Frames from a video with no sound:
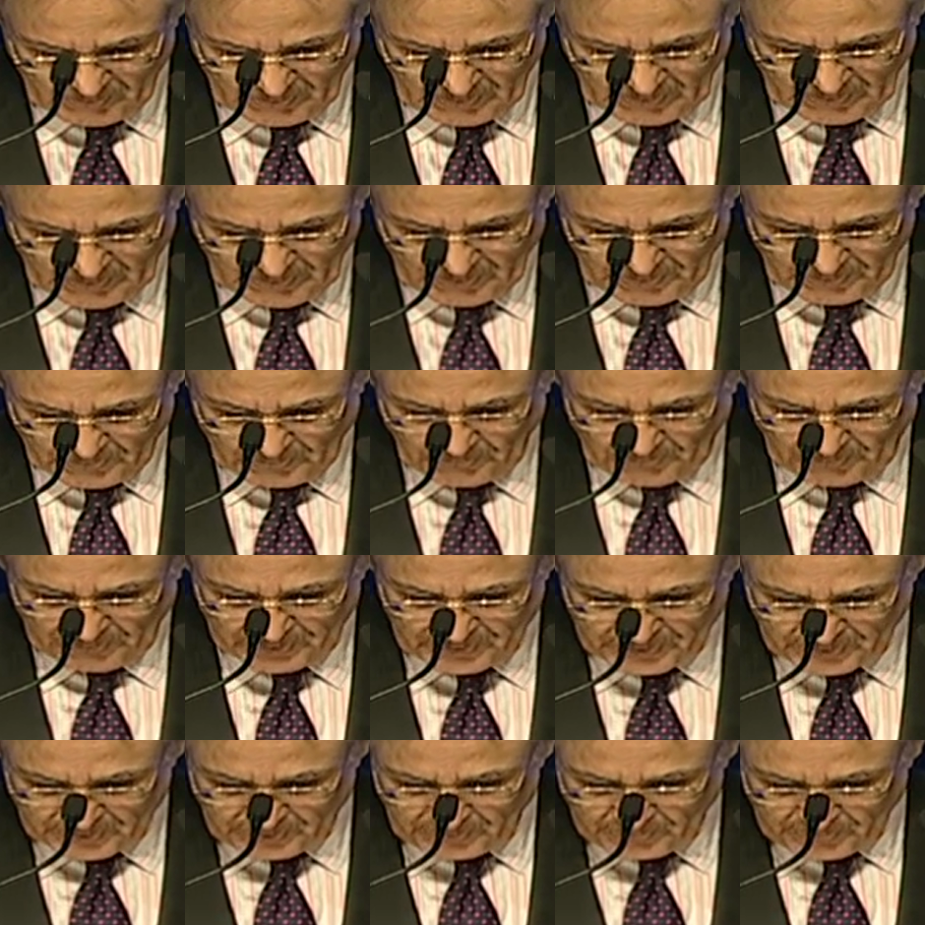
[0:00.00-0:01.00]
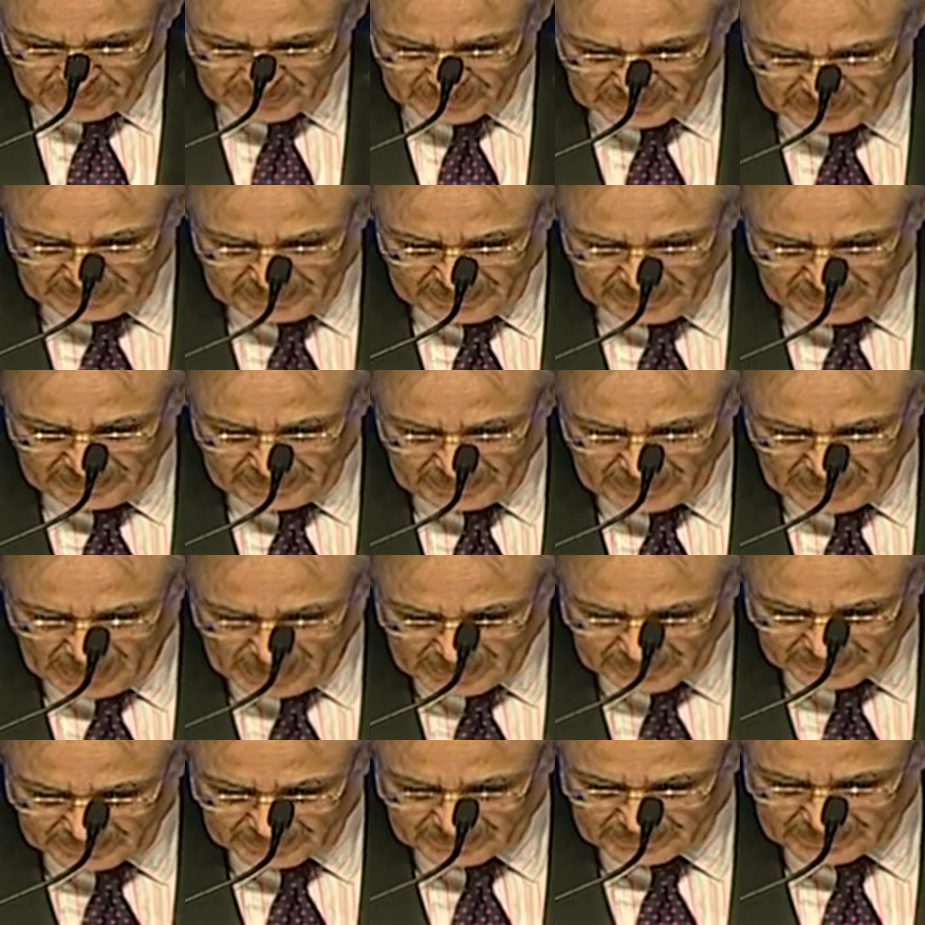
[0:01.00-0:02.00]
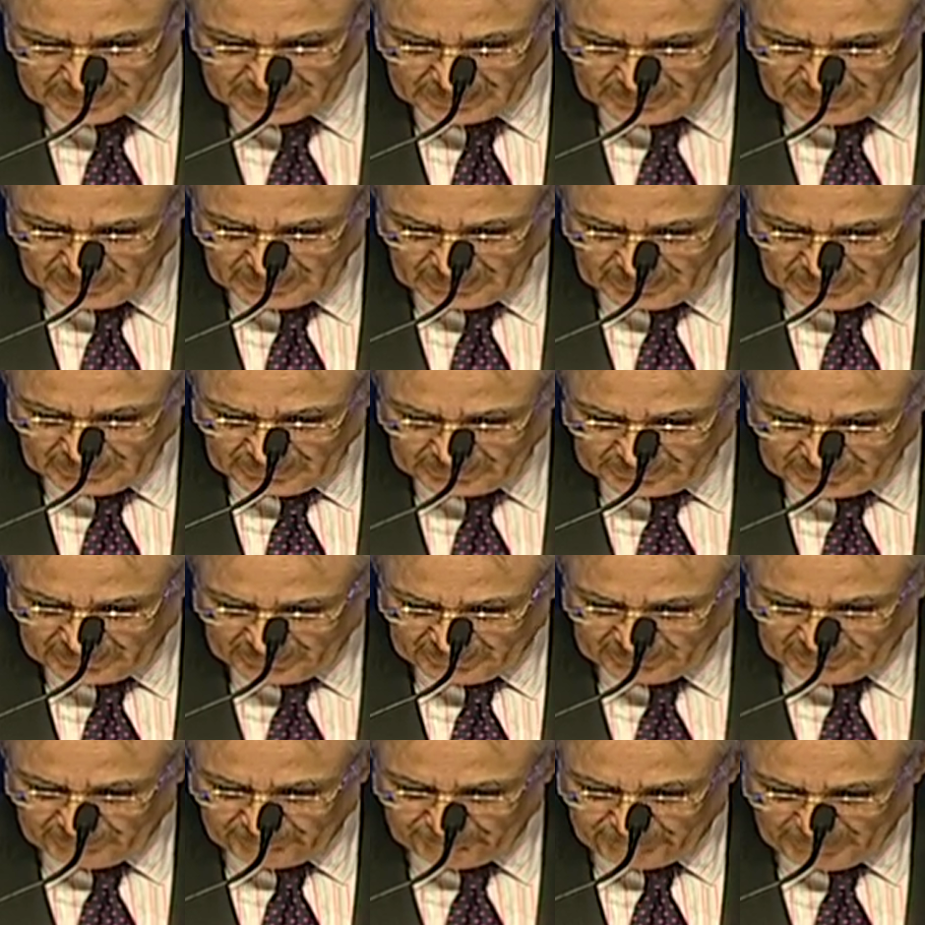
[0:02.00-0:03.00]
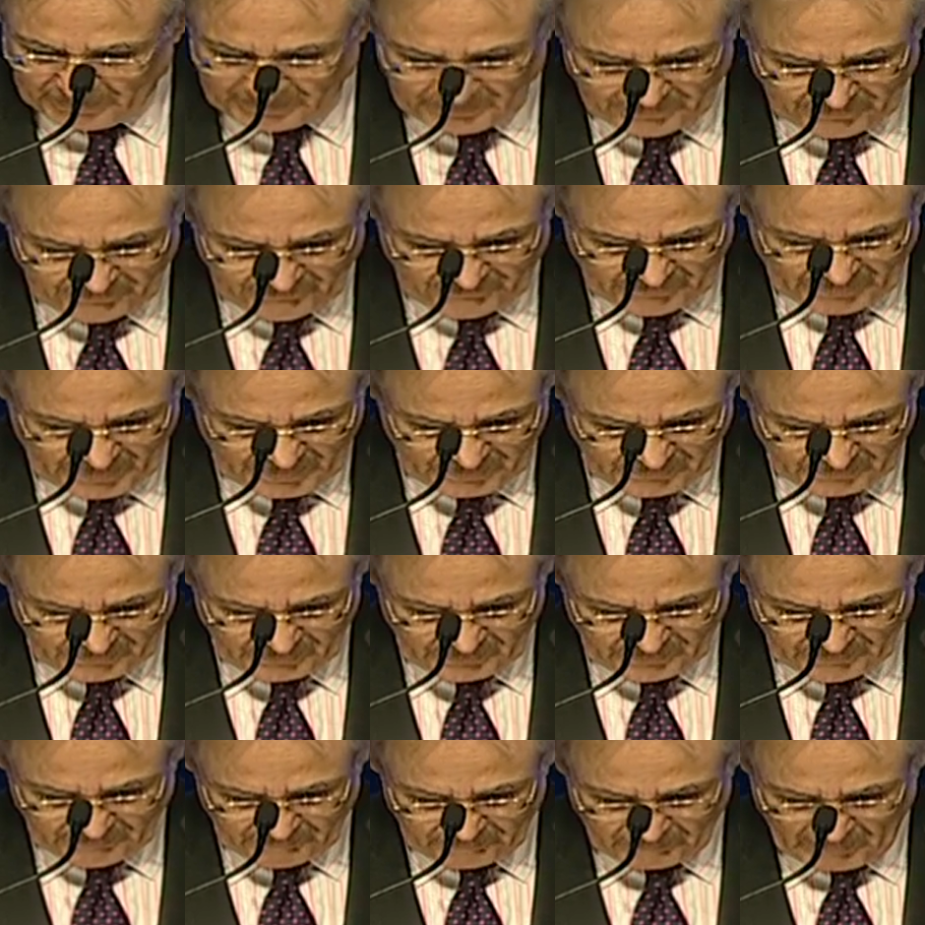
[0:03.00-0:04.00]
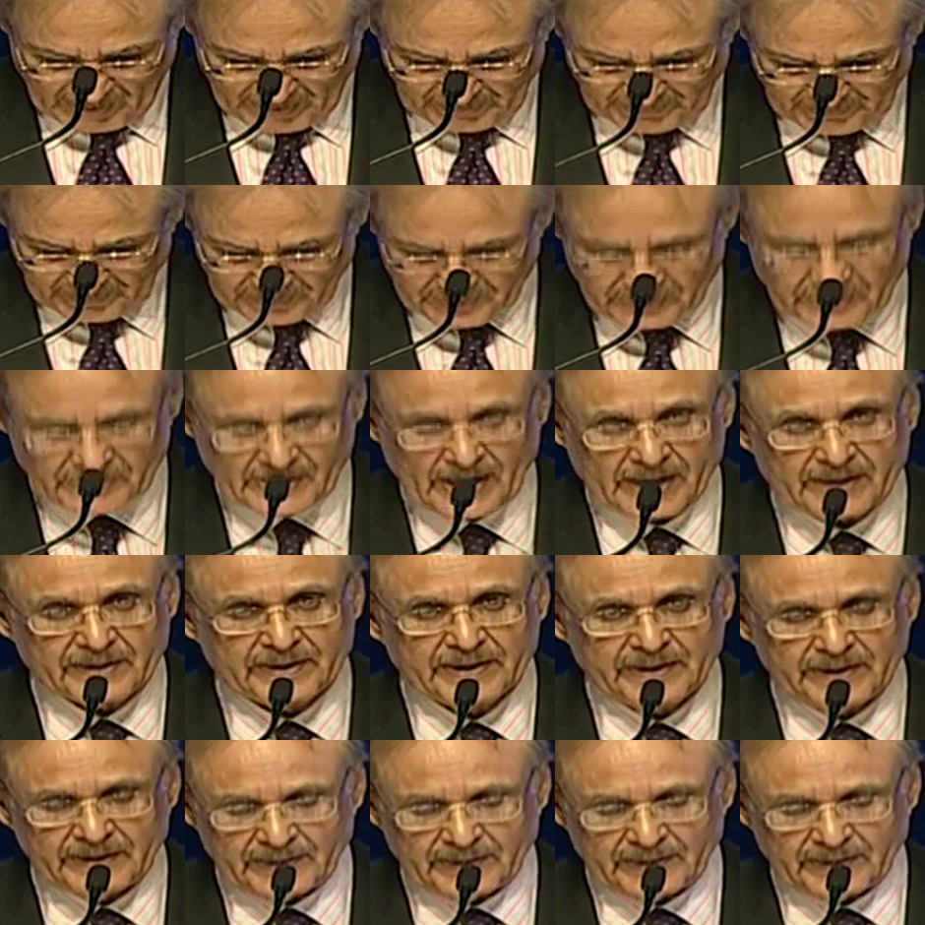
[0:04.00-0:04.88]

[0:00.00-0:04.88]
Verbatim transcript: to continuously enhance their competitiveness, market standing, and